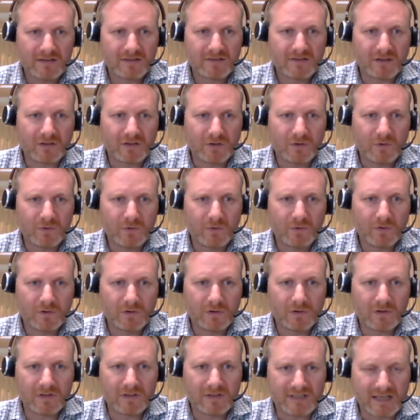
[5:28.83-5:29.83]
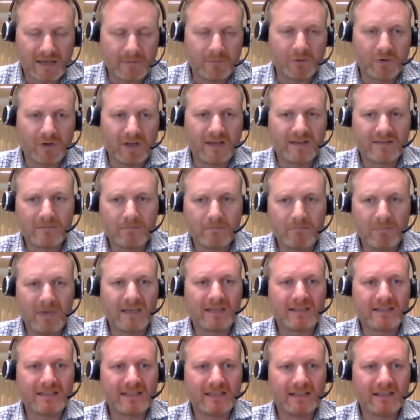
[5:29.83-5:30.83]
So demo day is a
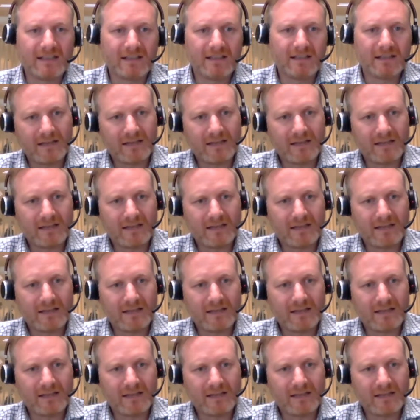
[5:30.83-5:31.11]
big deal.